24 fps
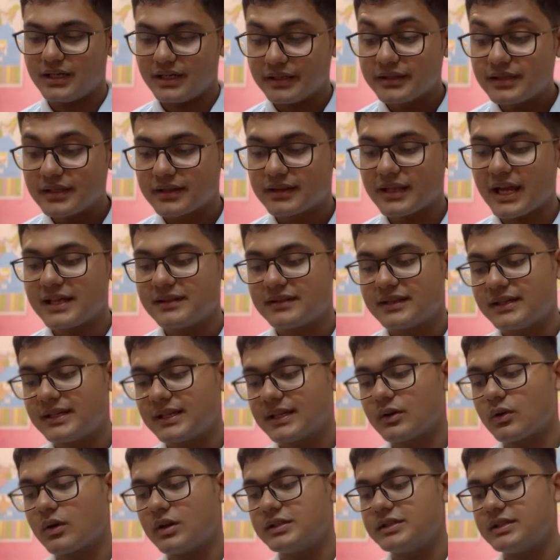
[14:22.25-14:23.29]
This science and
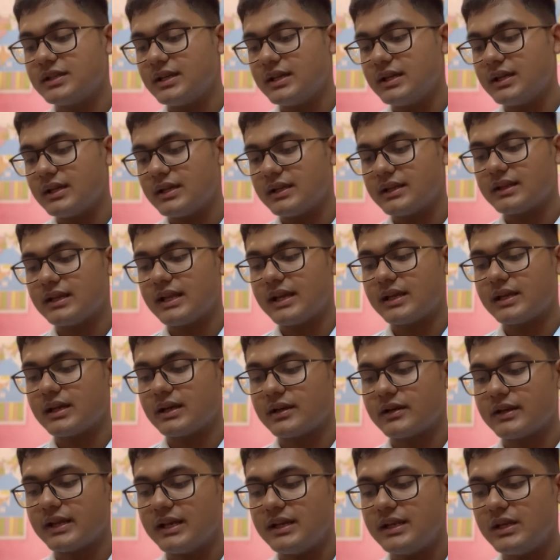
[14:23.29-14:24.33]
technology is like a
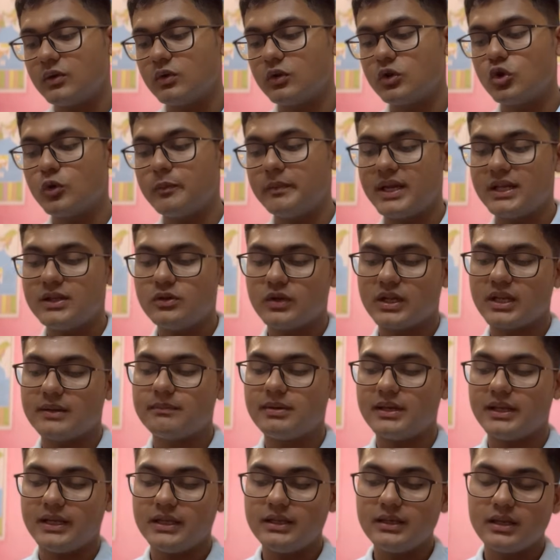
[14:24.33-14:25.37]
really good domain you can
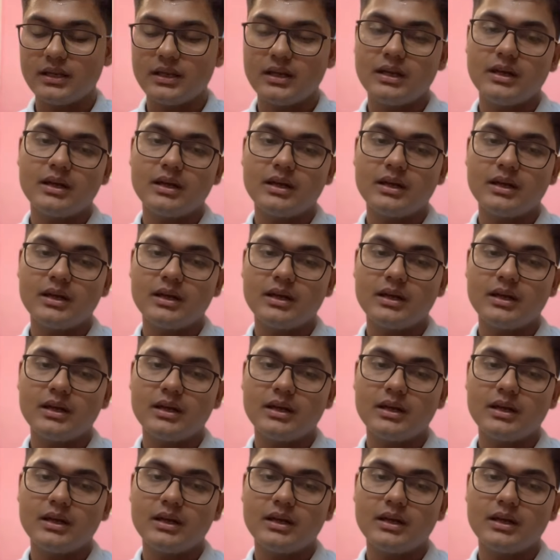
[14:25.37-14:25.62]
play in,